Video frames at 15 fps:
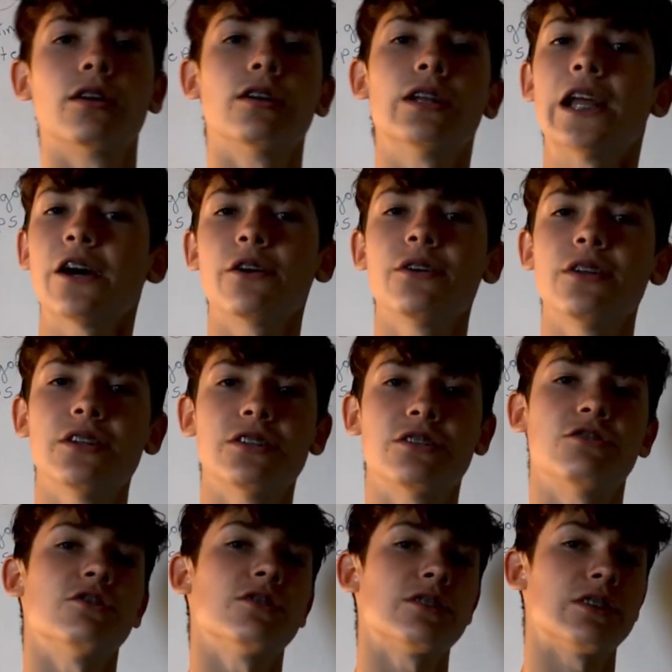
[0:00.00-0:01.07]
Now you need to
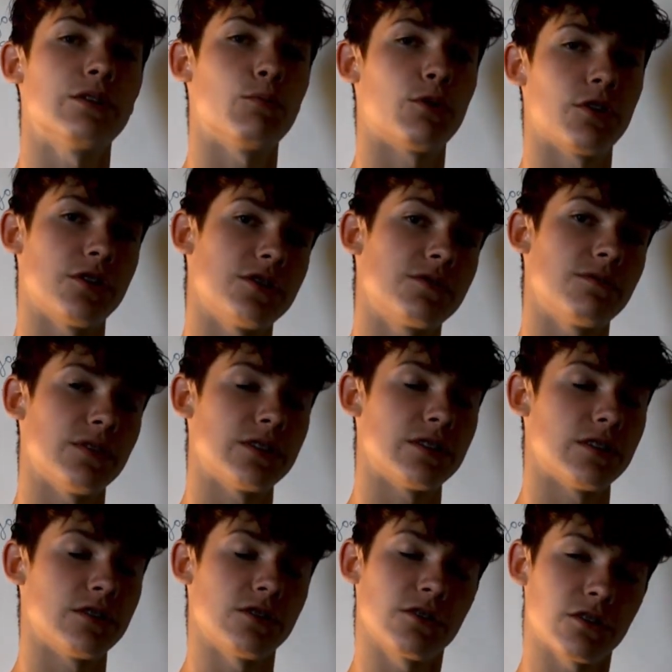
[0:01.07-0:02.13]
just see where this fits
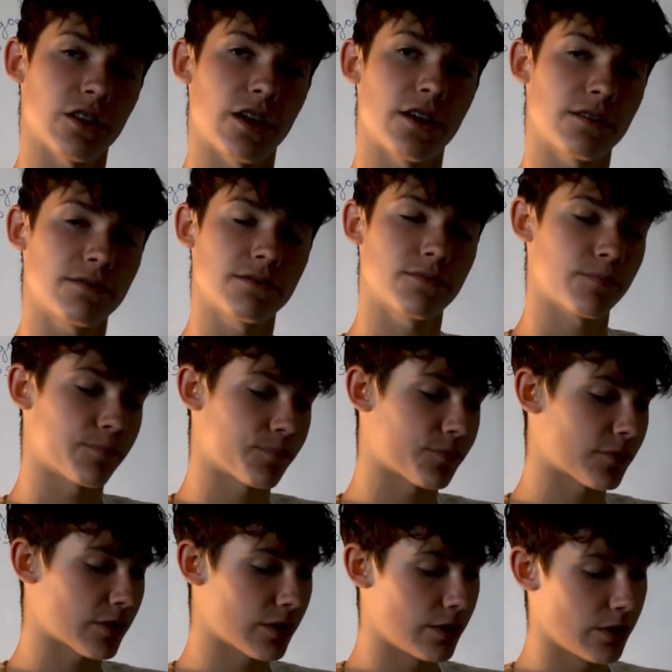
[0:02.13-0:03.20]
into your life.
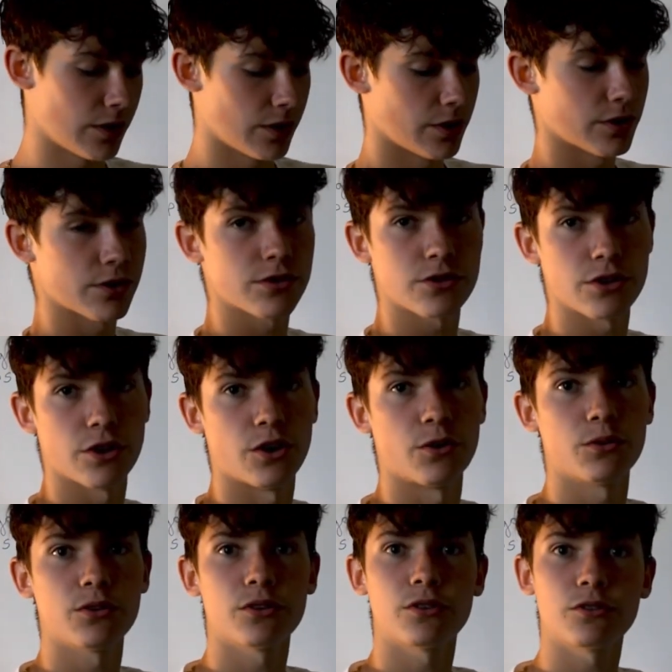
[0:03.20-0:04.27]
So
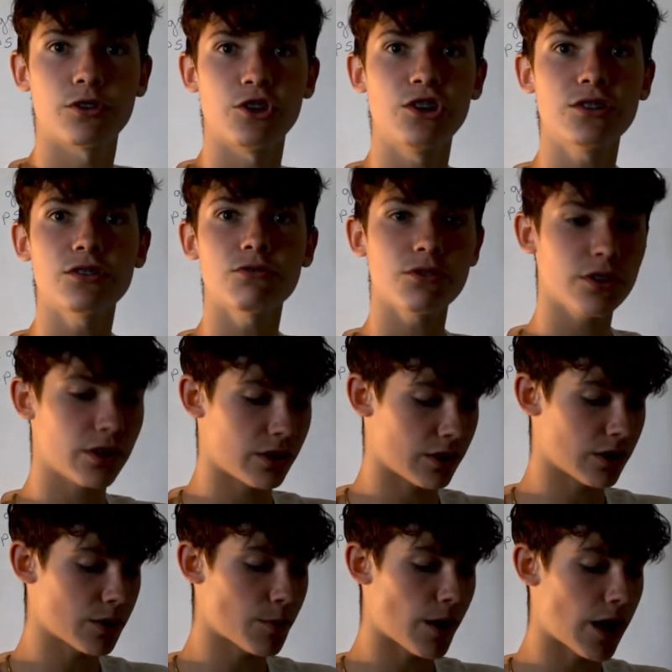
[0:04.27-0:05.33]
you need to really
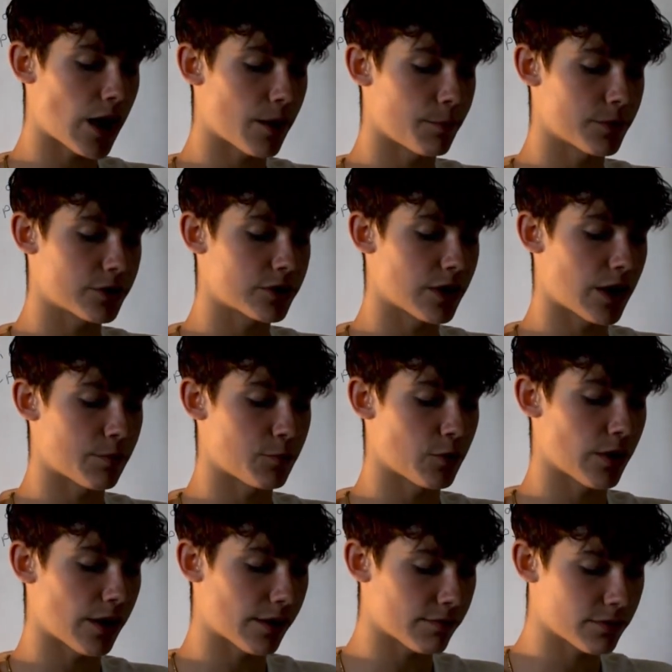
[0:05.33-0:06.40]
think about how much time you
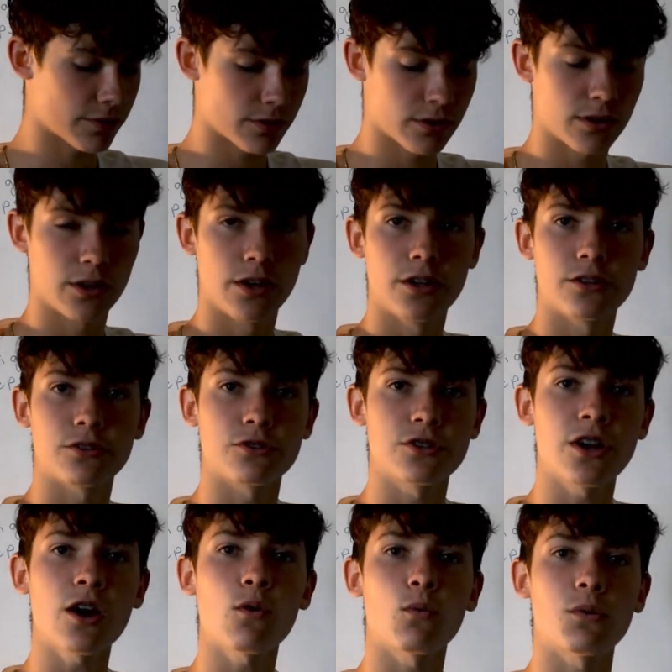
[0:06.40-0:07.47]
have. There's
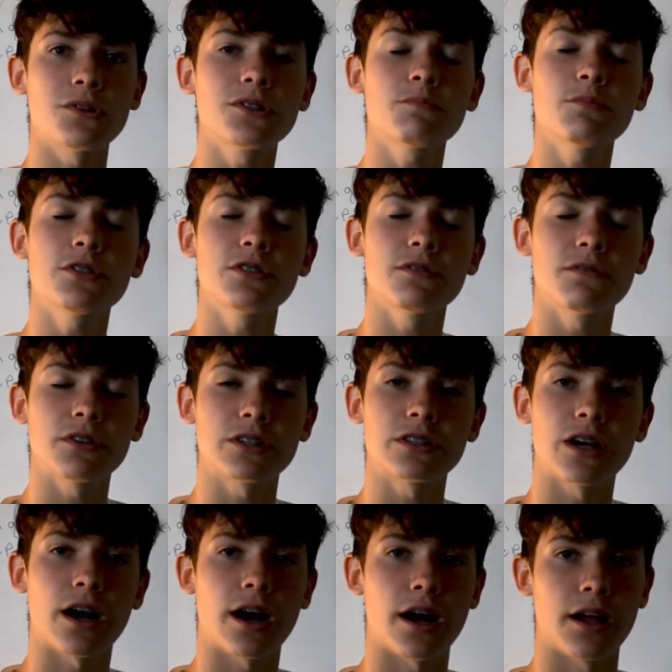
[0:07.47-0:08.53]
not one specific
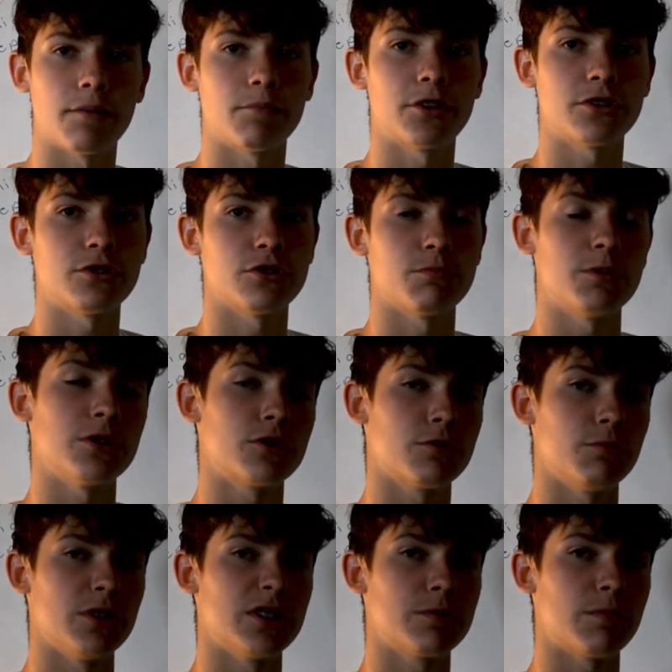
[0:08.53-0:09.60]
time that you should
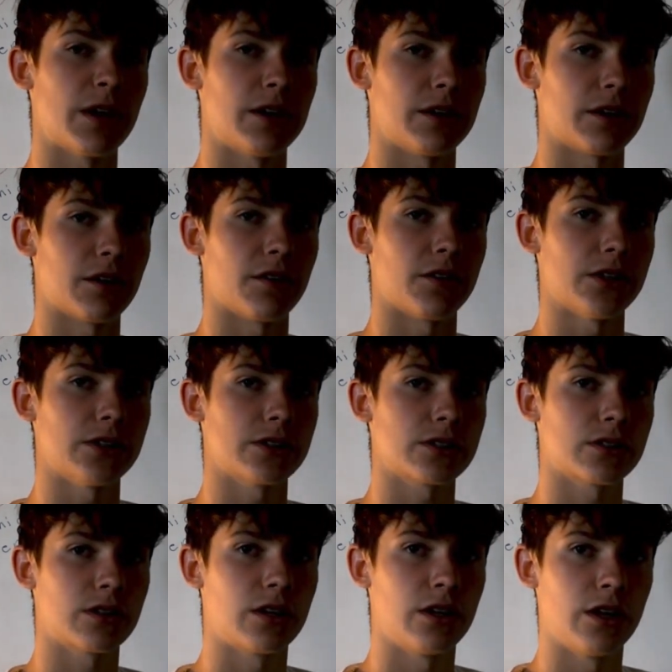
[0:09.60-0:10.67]
be spending on
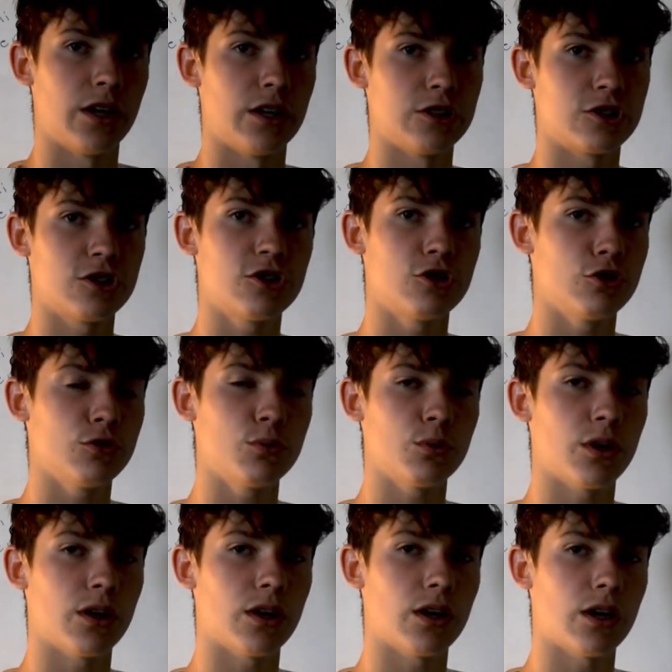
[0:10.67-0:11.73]
this. Just do
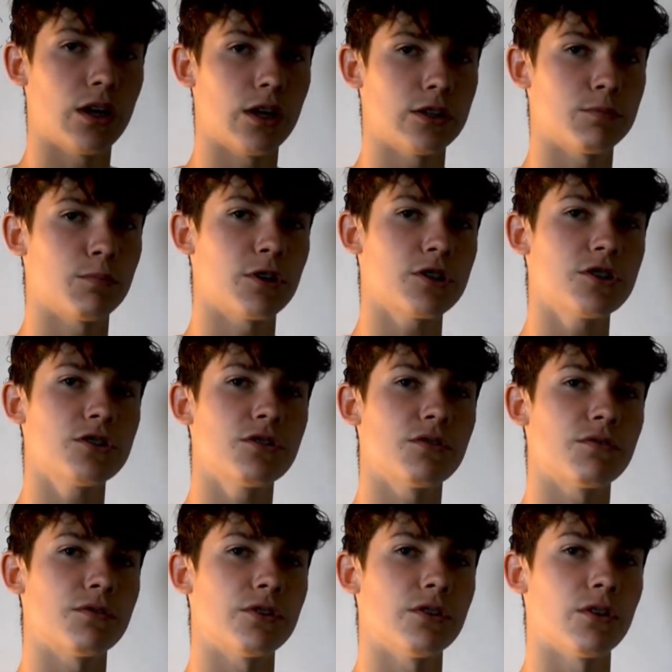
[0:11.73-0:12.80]
as much as you
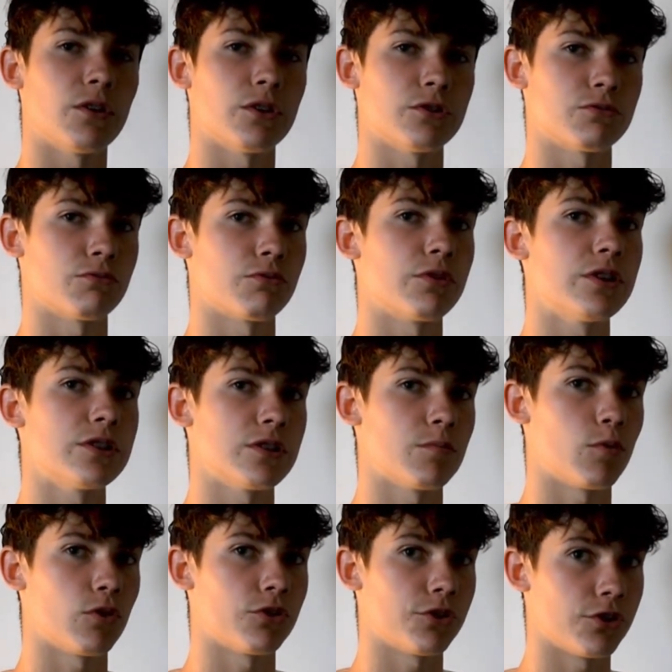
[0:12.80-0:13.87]
feel is
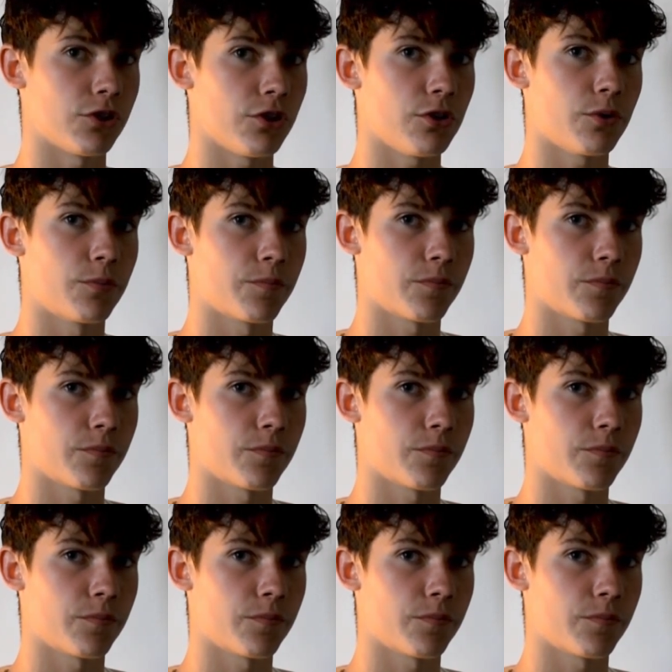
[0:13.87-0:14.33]
reasonable to you.